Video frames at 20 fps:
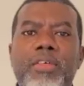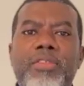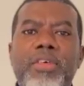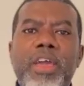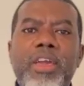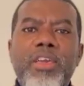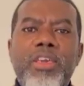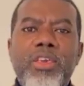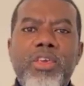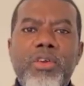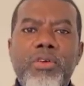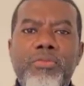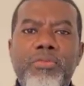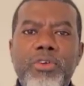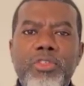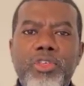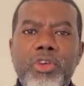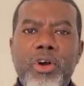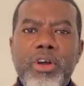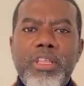Thank you
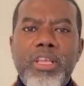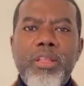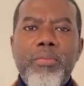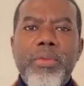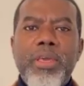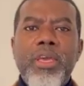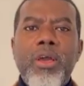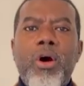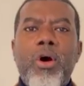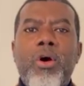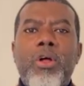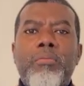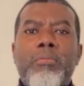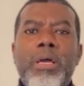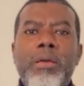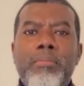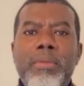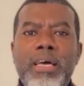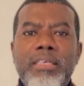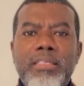for joining me on
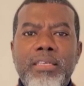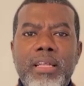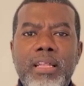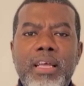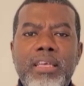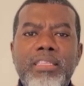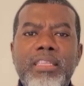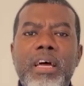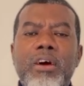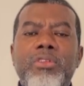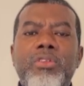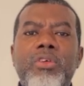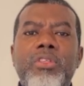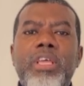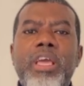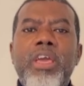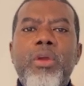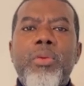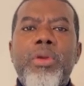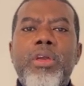my masterclass. Now
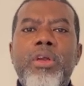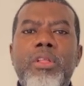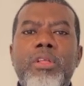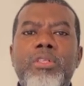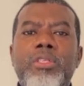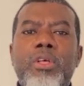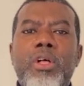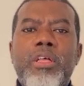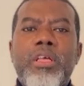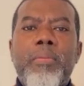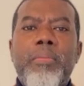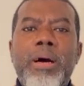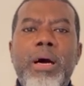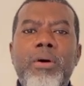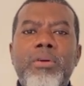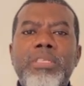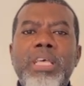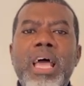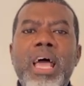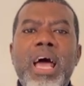today we're going to talk
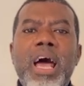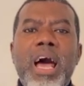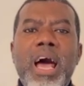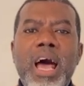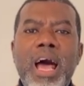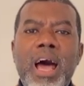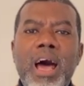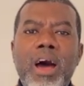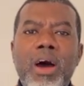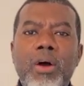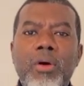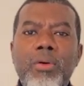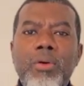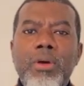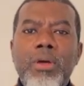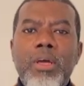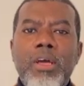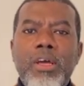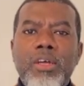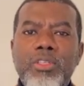about
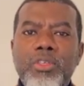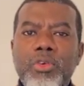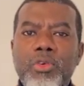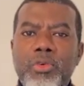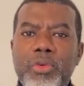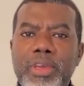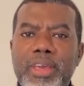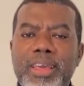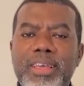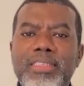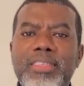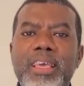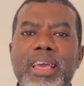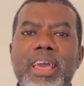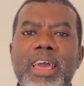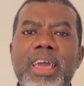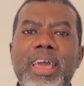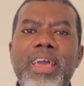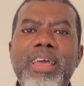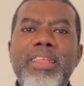how to create
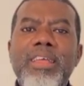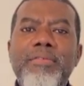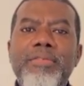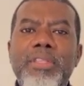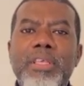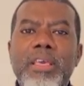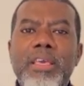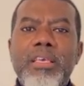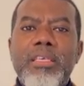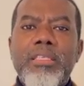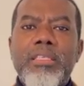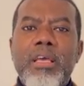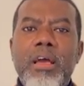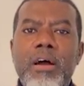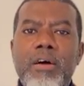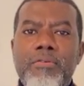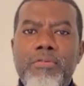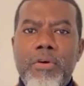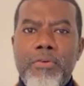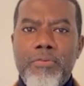NFTs
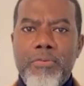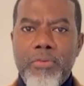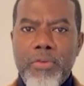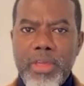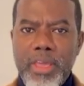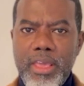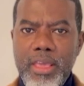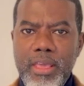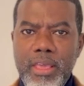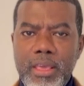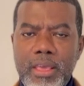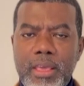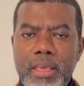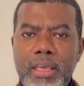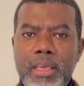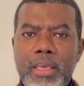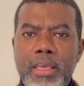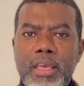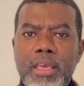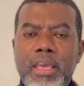for free
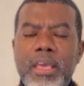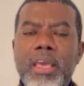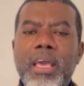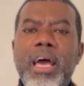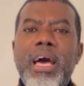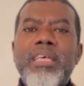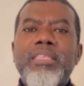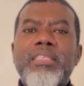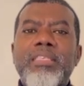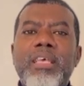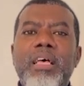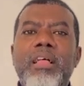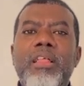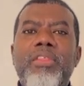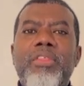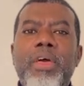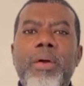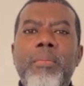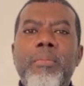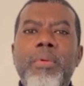and
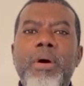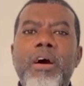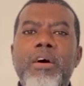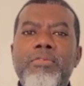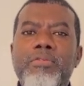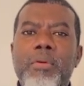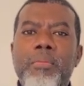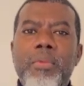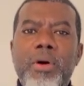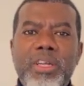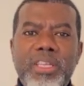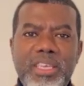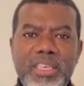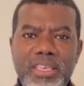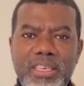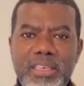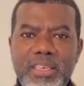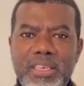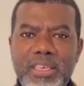sell them for money.